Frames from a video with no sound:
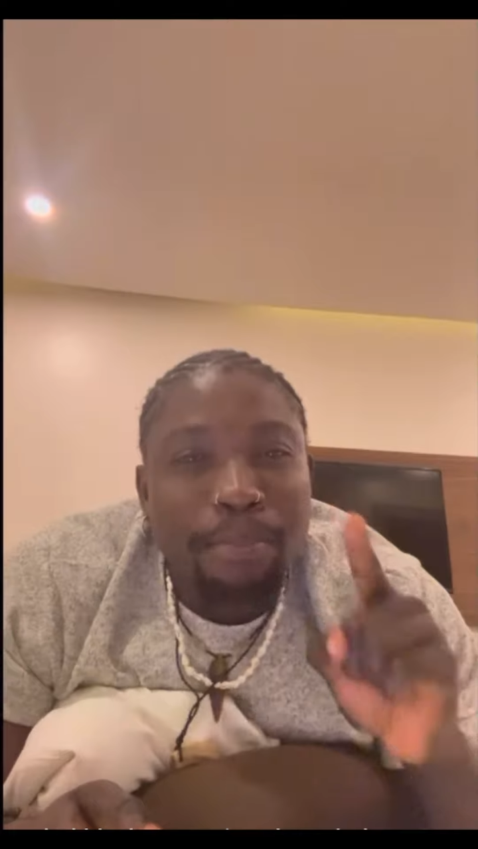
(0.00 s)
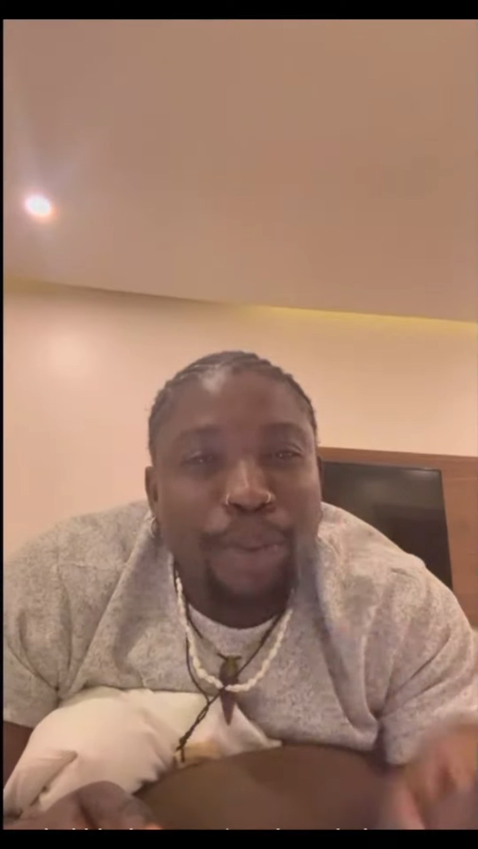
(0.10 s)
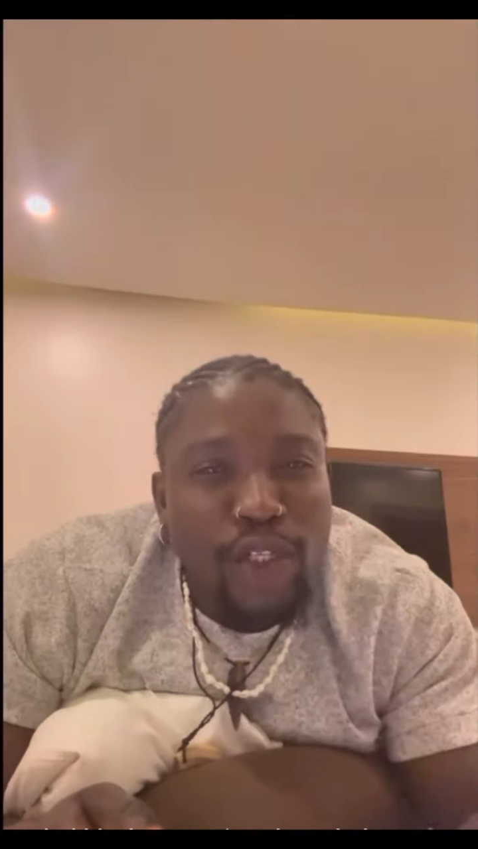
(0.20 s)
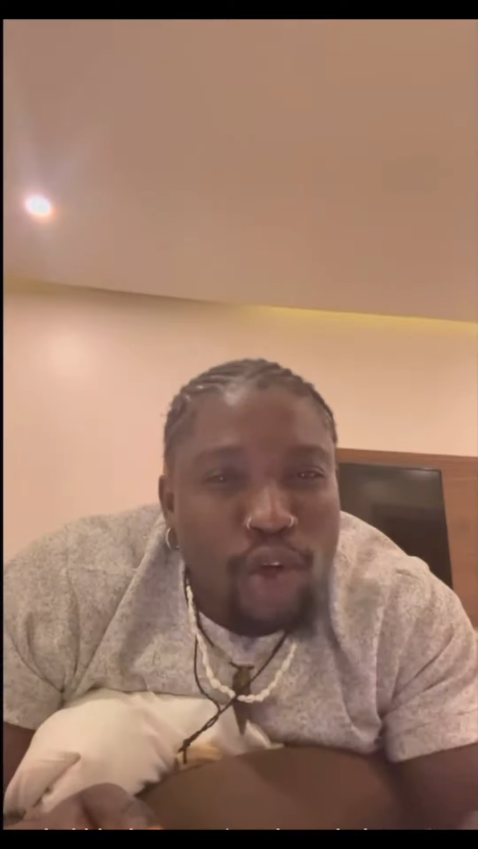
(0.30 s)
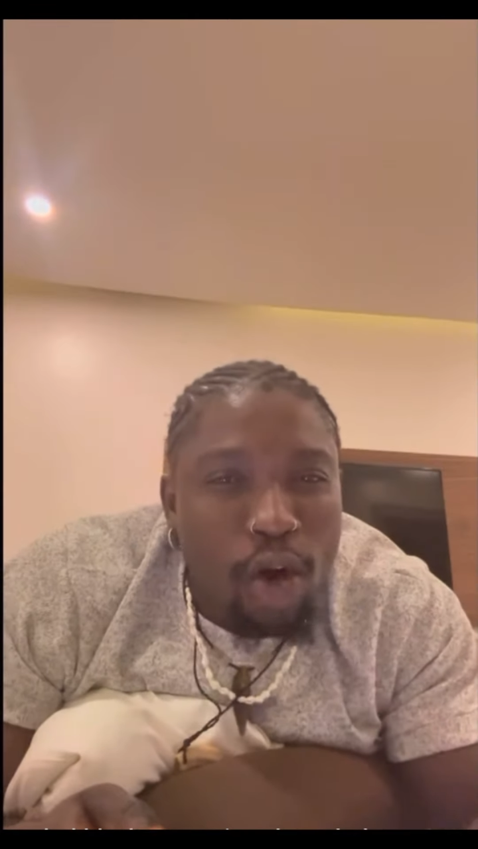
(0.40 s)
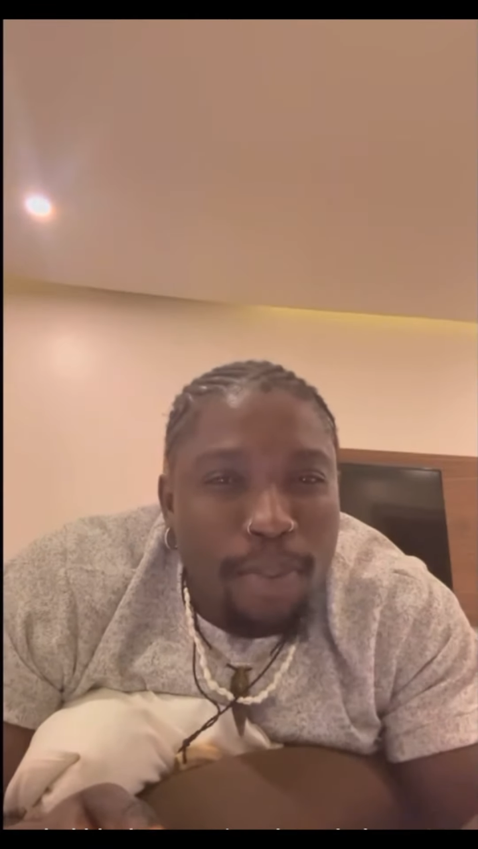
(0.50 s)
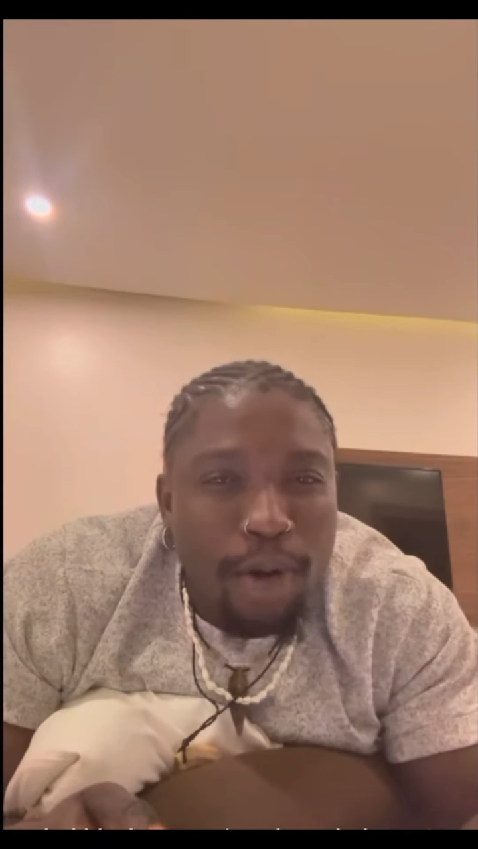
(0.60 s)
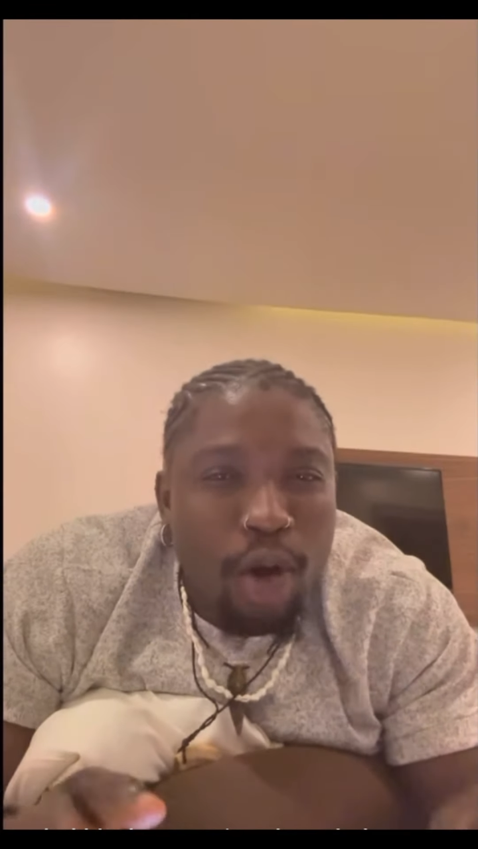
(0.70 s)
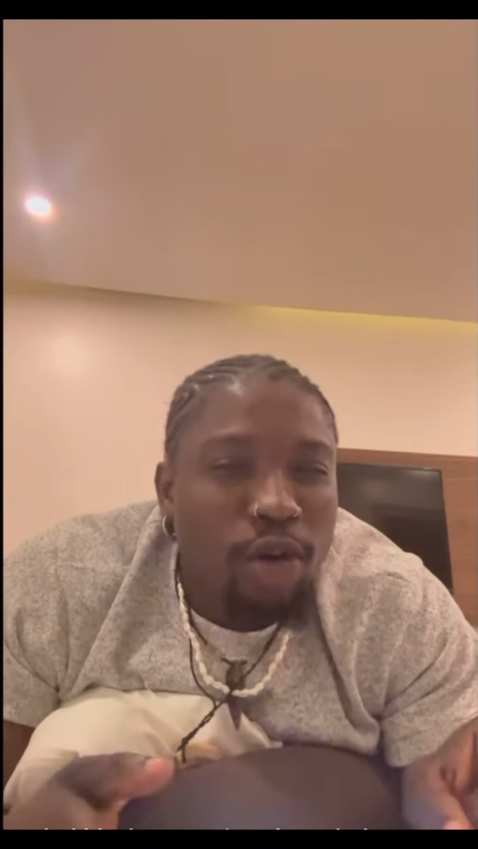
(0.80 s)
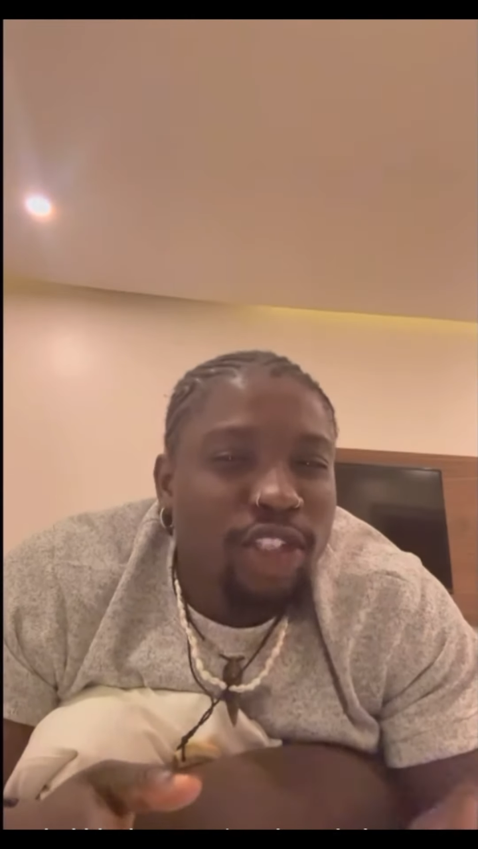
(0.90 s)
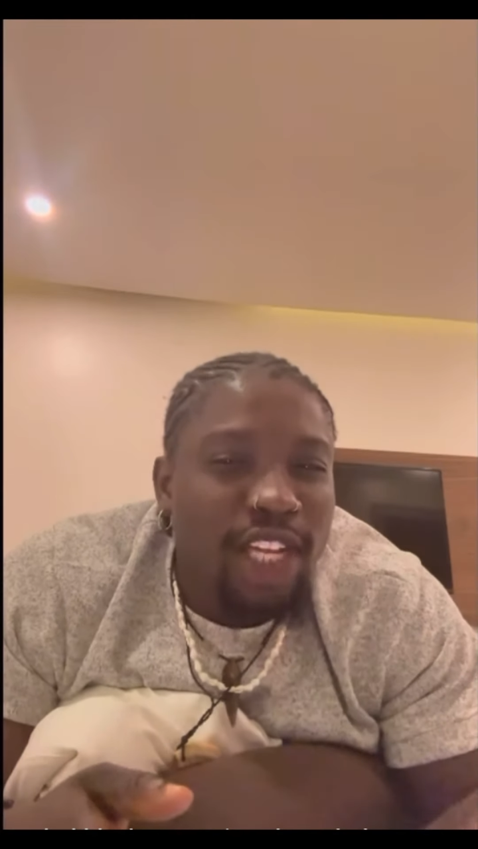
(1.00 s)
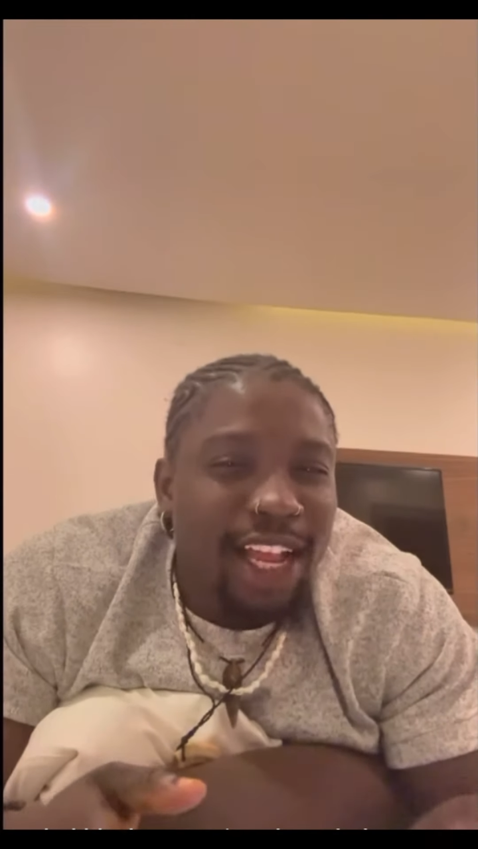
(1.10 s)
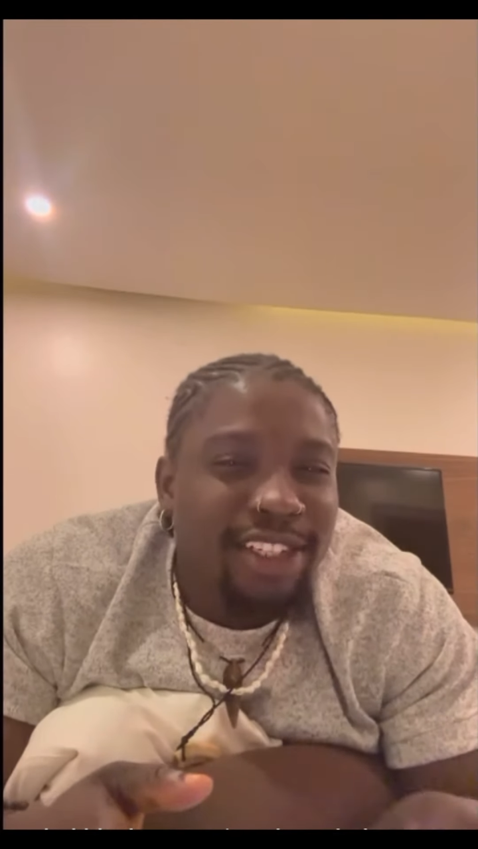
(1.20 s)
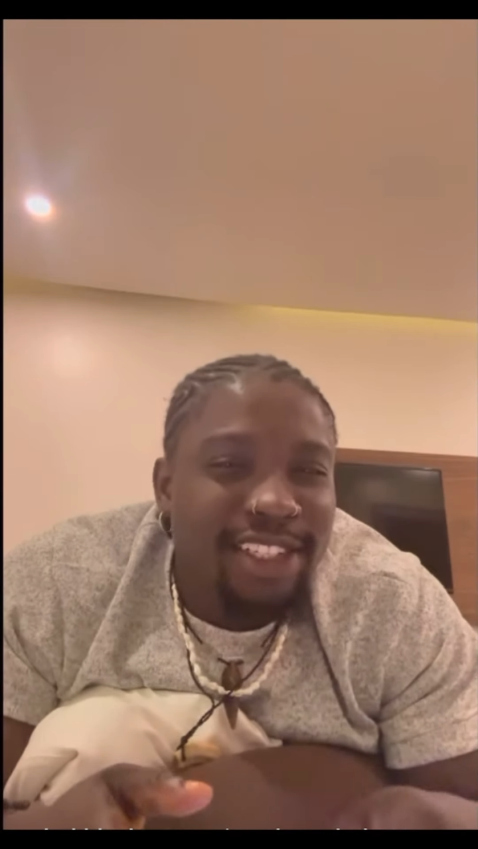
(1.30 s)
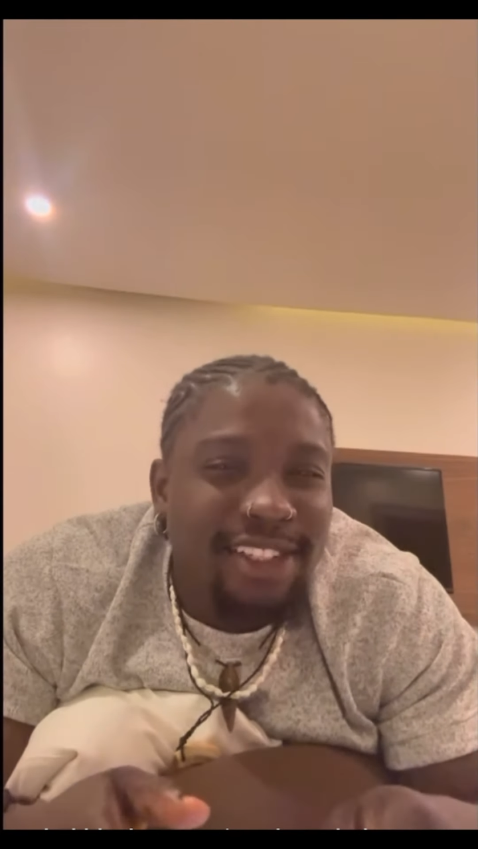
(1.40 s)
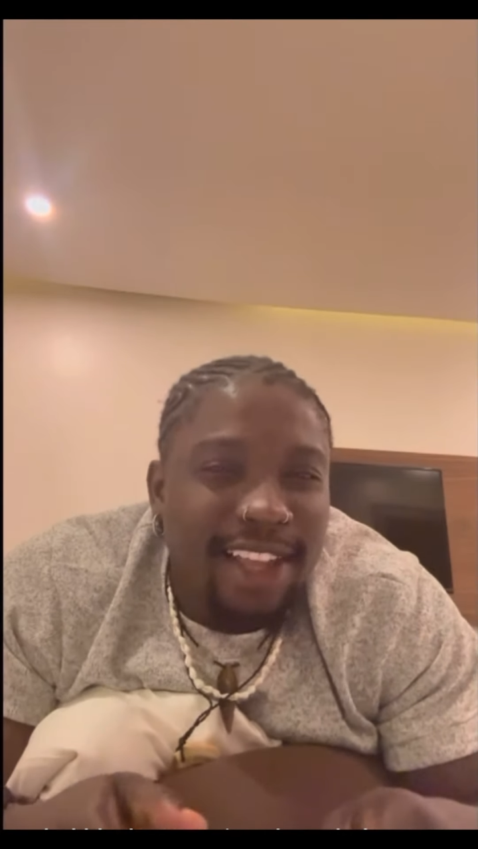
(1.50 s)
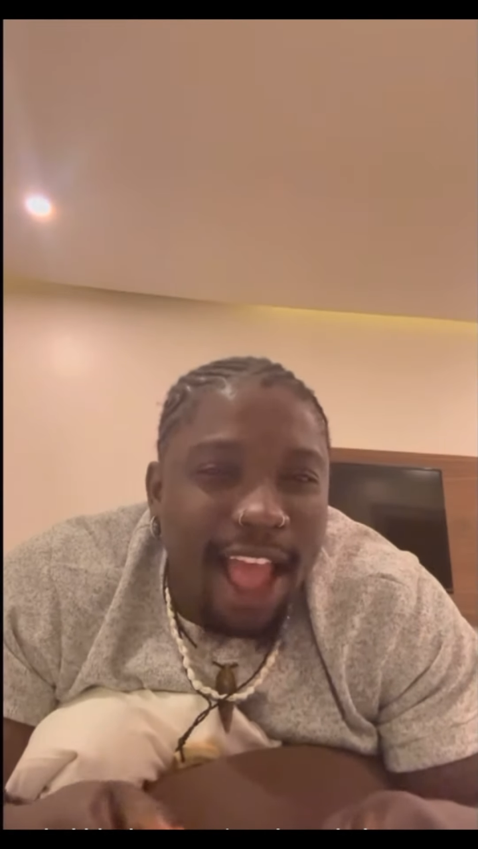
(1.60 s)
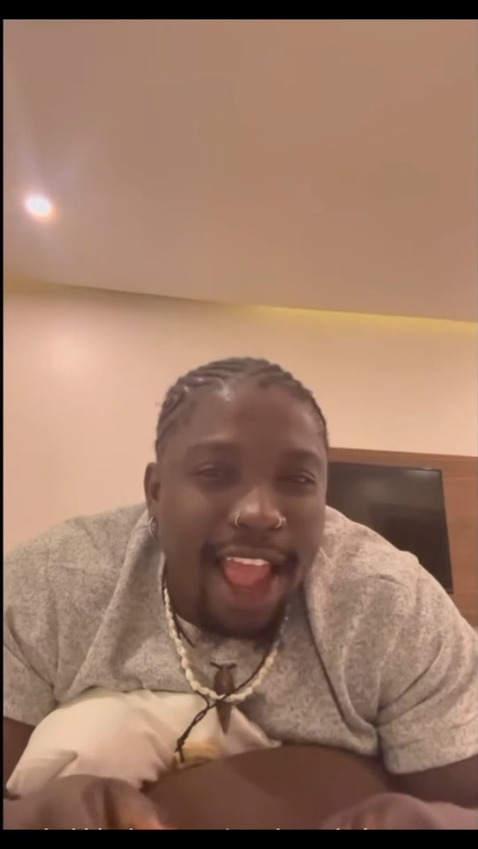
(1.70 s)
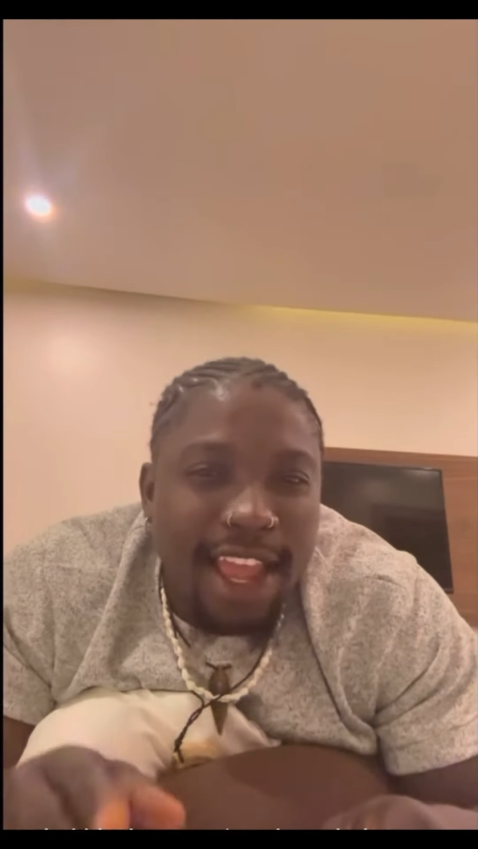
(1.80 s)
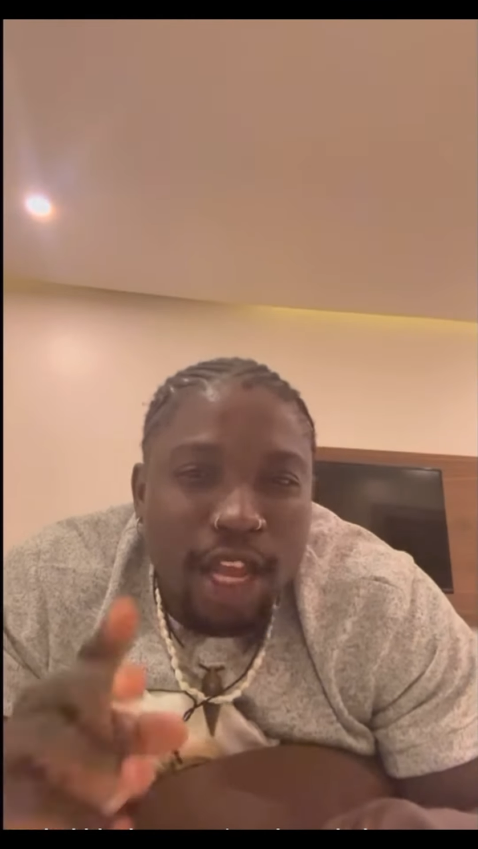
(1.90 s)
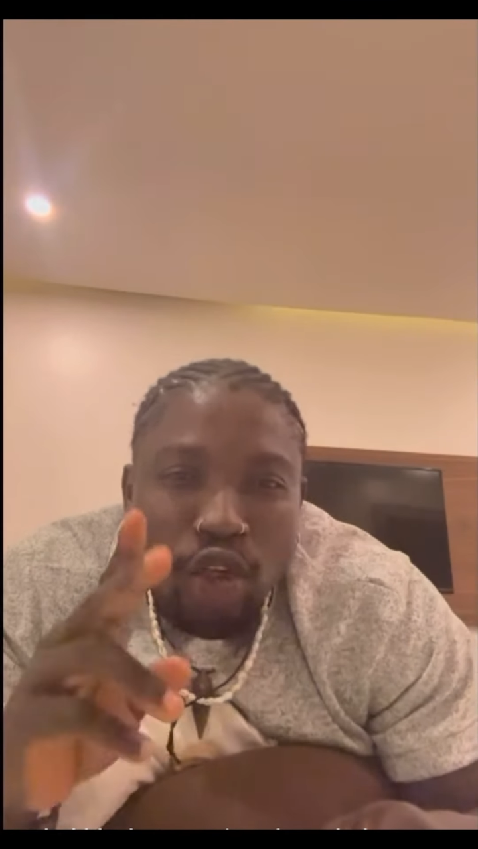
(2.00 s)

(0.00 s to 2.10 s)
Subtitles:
Bishop can't charge this guy